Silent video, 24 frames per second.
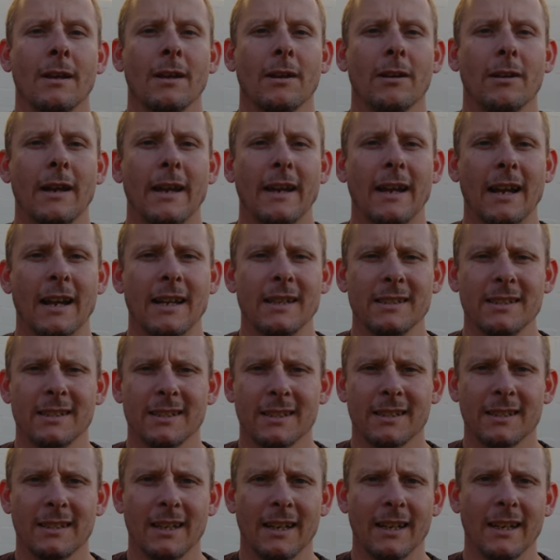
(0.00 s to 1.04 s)
Oh, hey
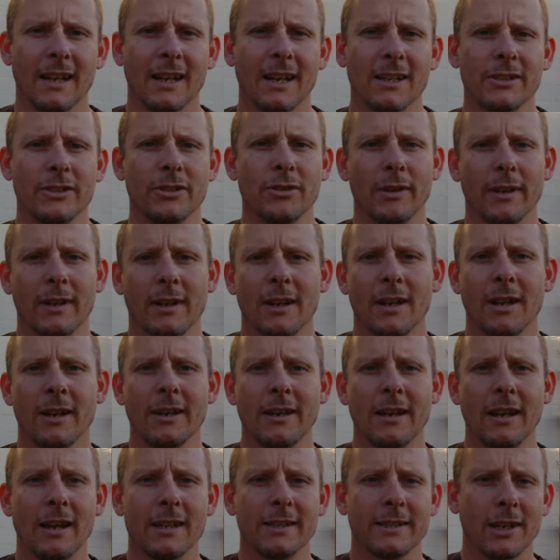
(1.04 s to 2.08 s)
guys, how you guys doing? How
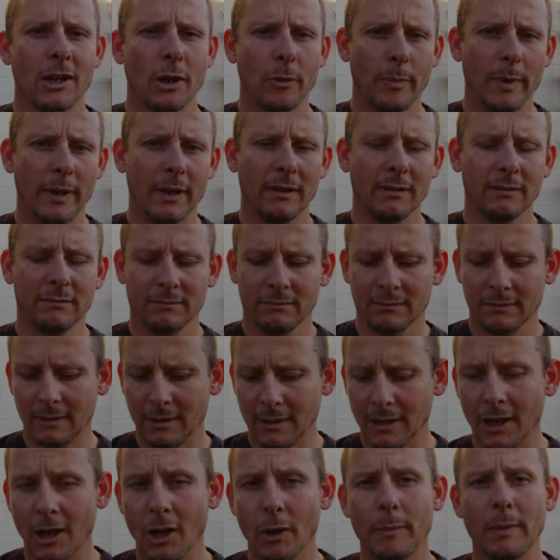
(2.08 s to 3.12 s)
you guys coping?
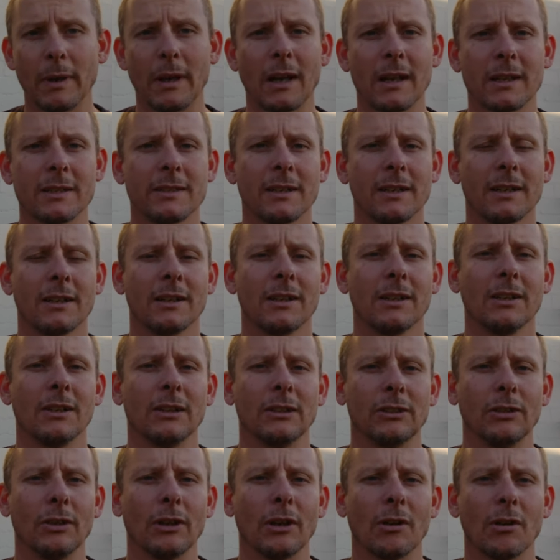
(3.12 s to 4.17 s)
I hope you guys are
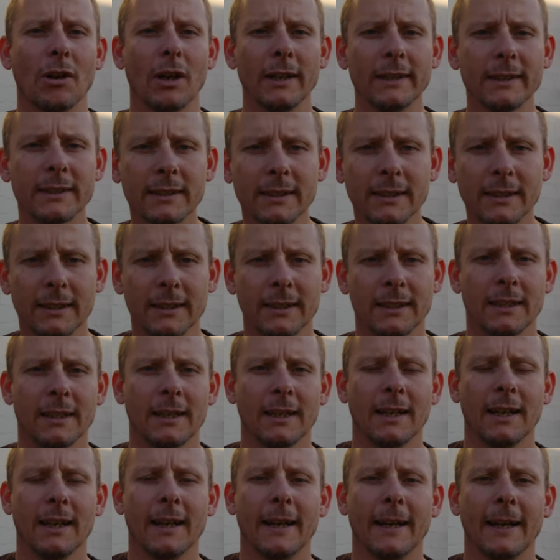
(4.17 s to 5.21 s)
doing alright,
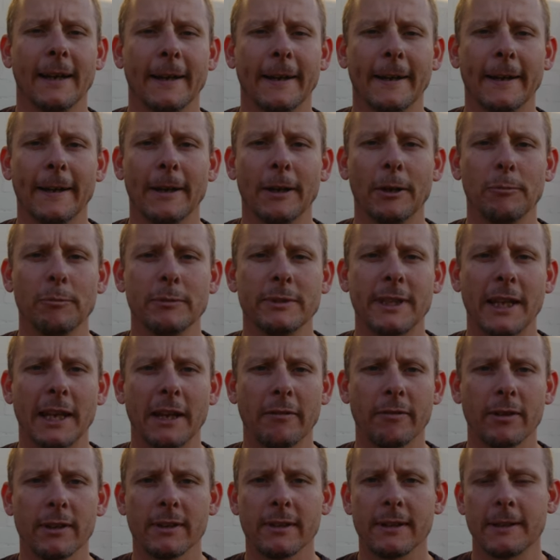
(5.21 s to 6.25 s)
um,
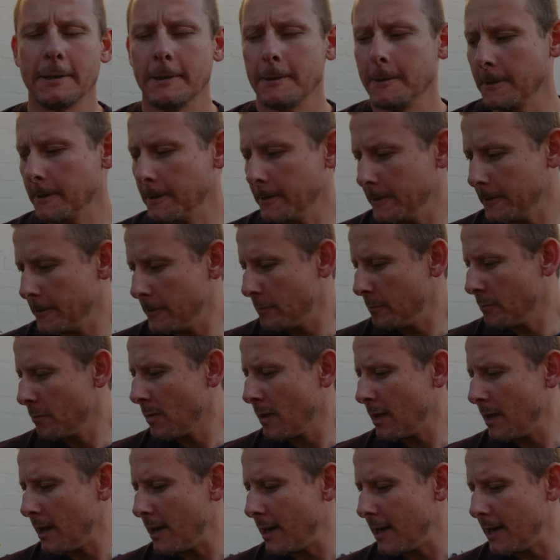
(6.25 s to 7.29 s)
staying fit.
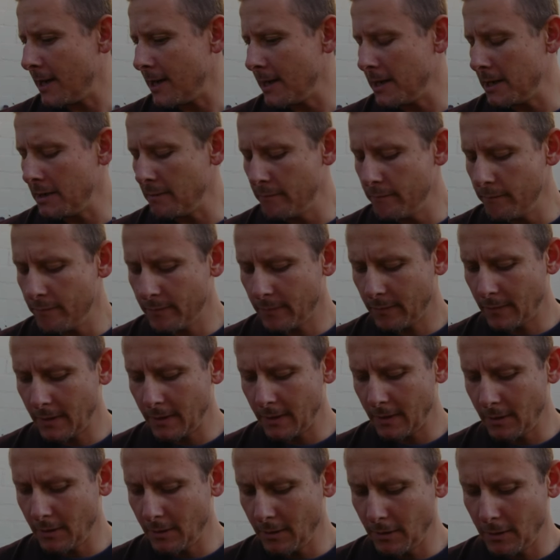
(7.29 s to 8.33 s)
Um,
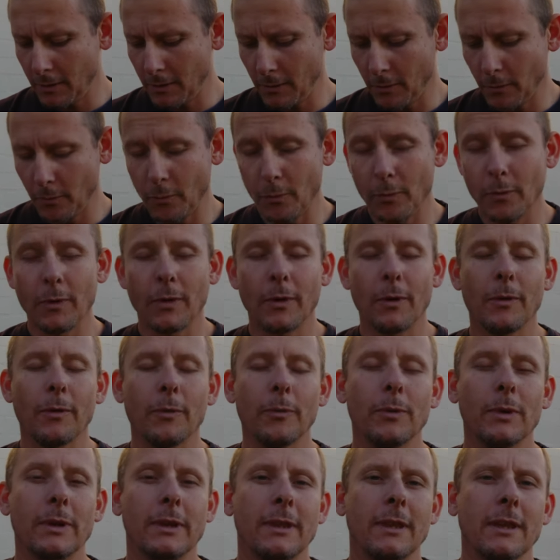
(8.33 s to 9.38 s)

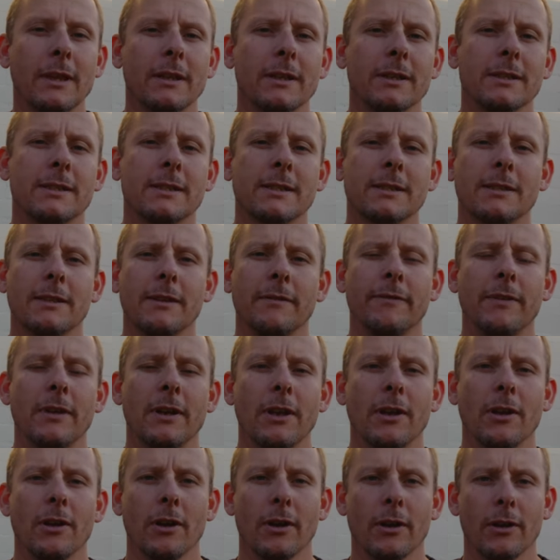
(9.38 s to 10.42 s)
with this, the
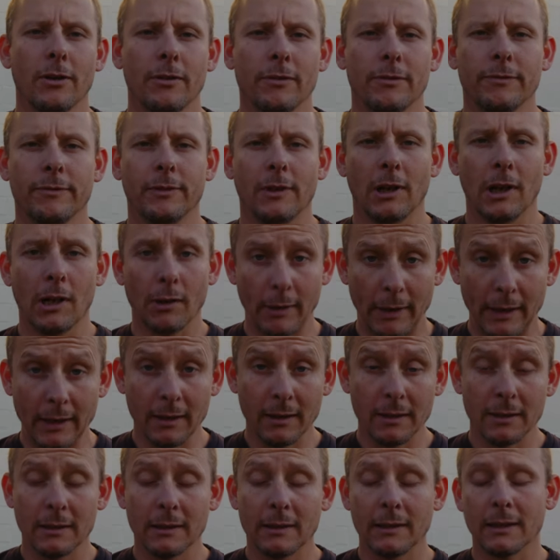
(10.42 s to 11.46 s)
video
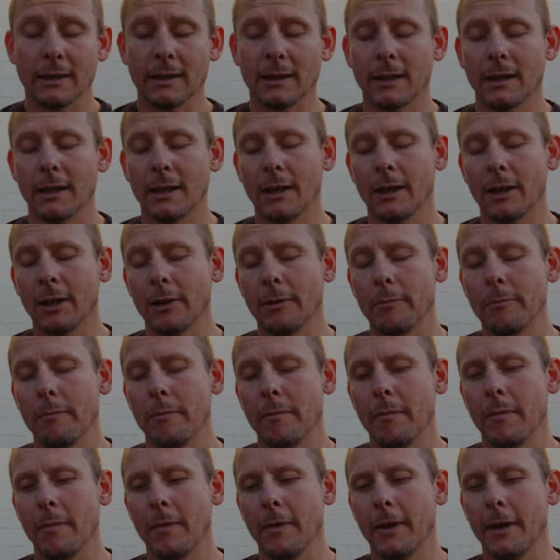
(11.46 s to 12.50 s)
following,
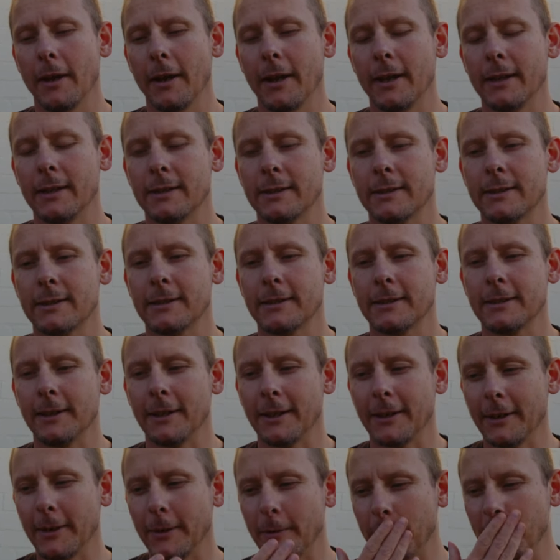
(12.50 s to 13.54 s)
um, it's
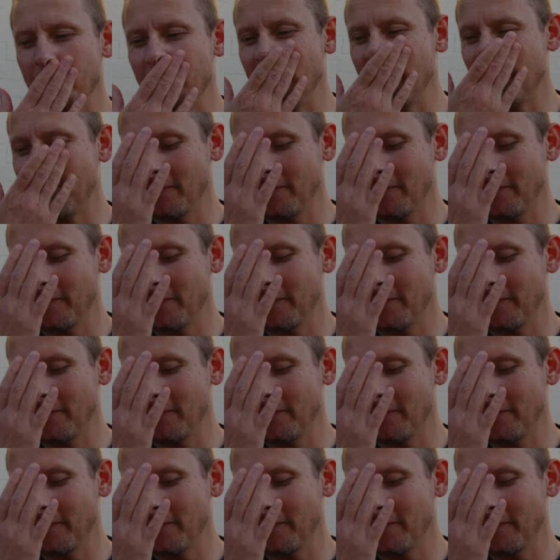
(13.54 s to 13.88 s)
um,